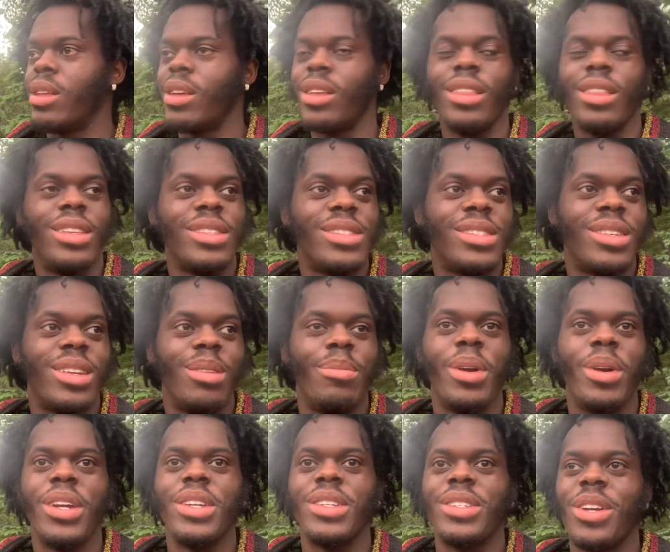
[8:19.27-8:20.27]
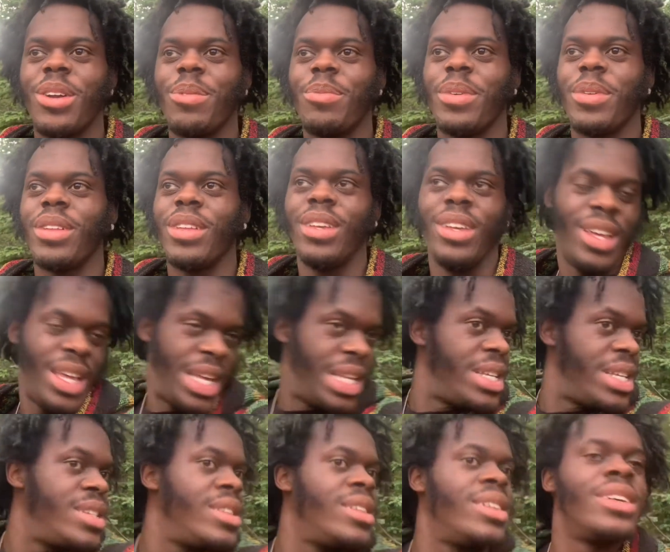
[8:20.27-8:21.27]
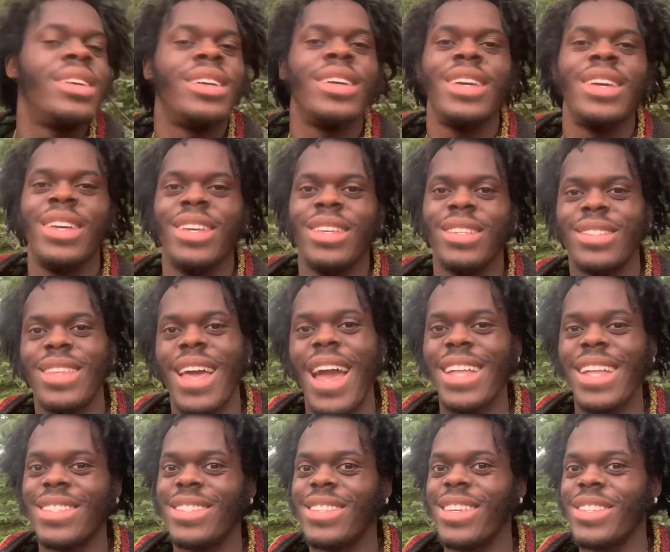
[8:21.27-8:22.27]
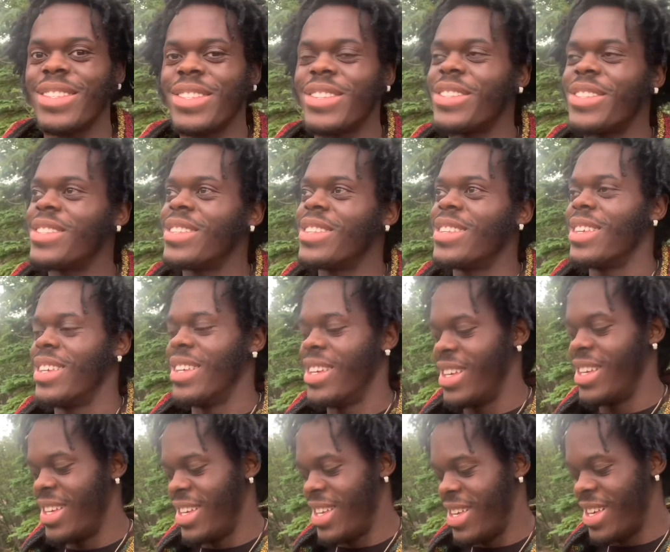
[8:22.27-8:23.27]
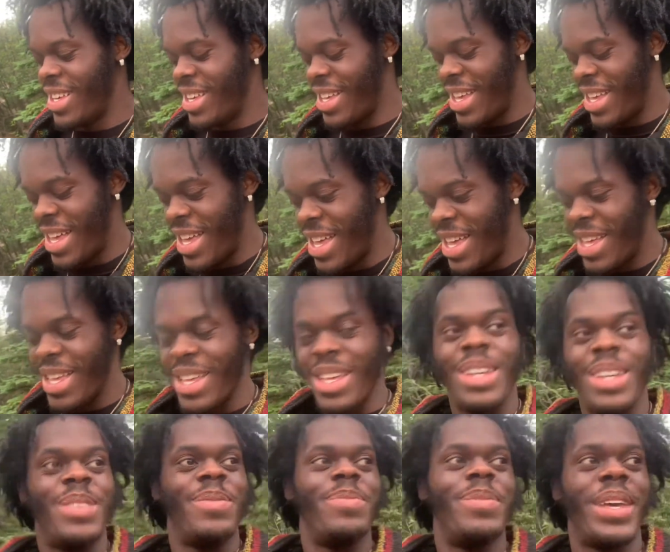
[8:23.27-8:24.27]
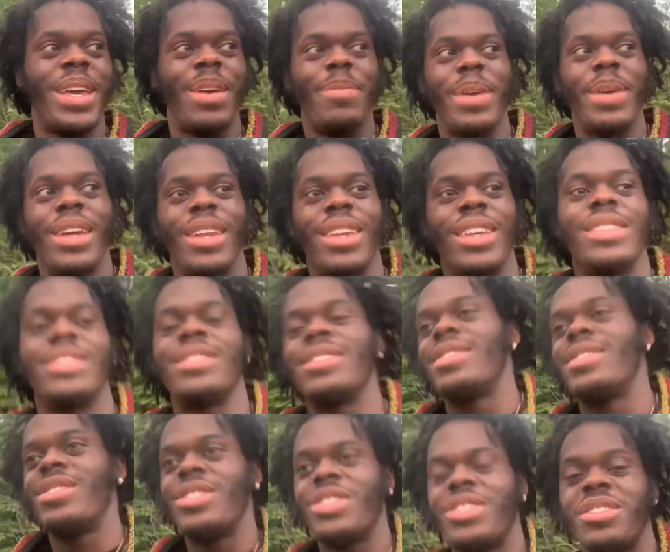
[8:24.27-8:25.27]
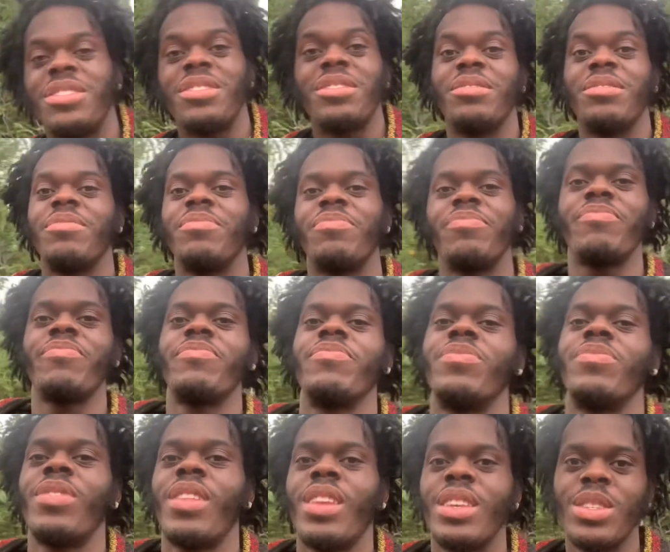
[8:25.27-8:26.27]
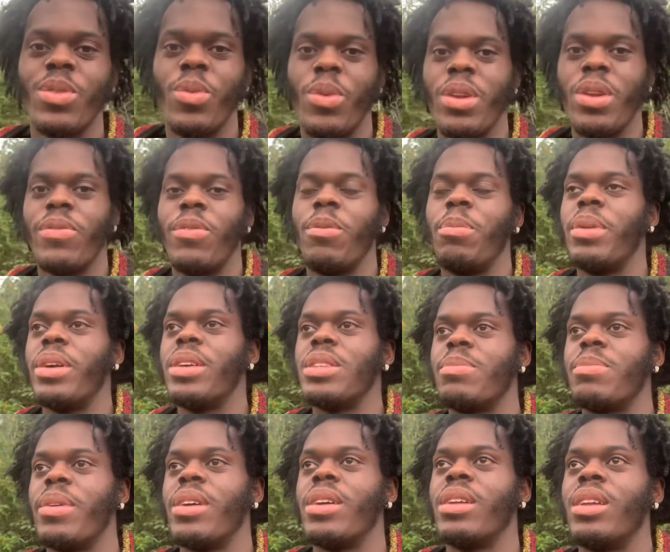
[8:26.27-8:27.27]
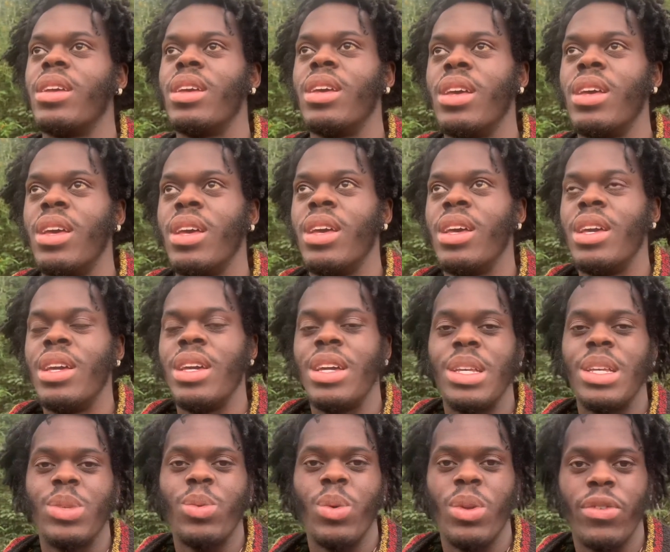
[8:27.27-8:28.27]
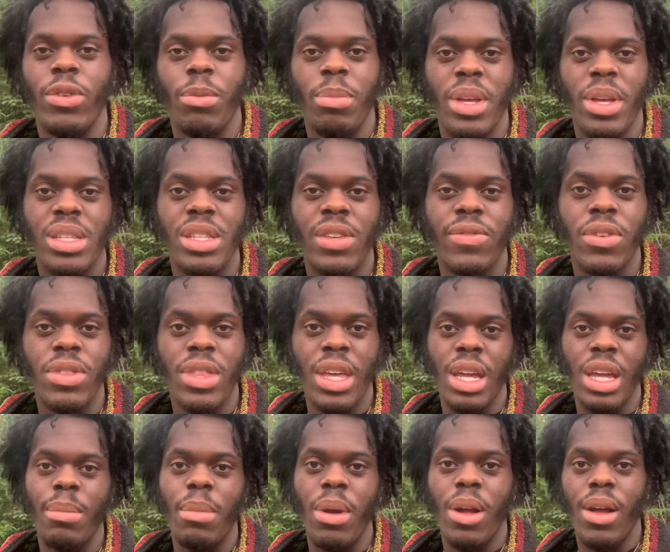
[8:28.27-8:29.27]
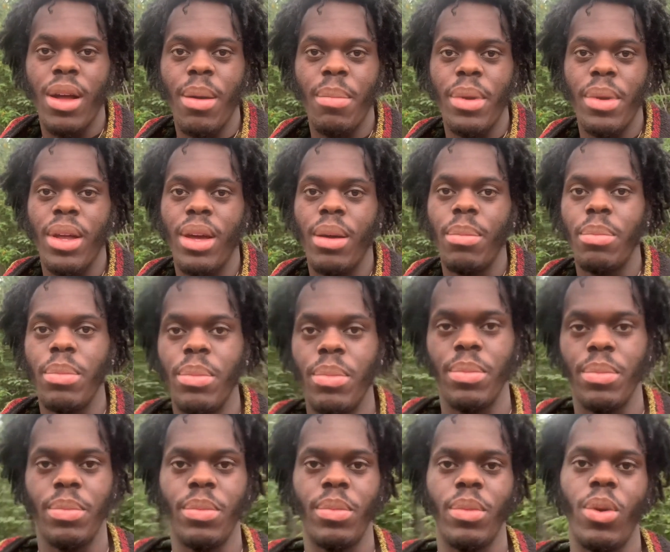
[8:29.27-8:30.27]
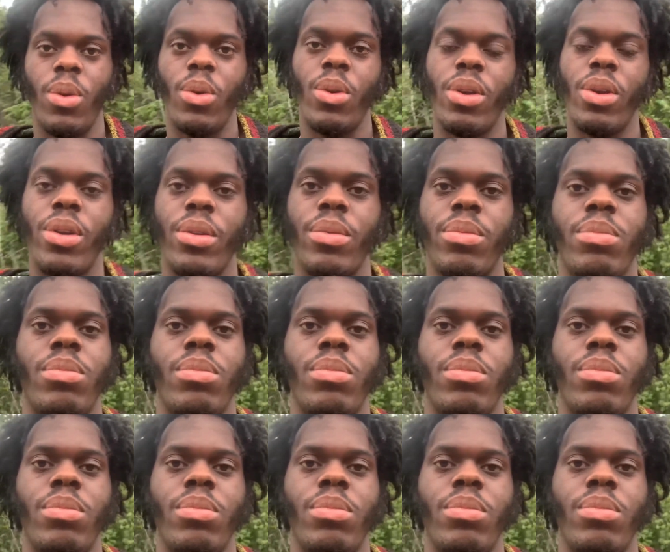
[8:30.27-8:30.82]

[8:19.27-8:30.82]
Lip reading: listen to the birds chirping. It's the ancestors. But yeah, man, it's a wonderful place, man. It's a wonderful place. If you're thinking about coming up or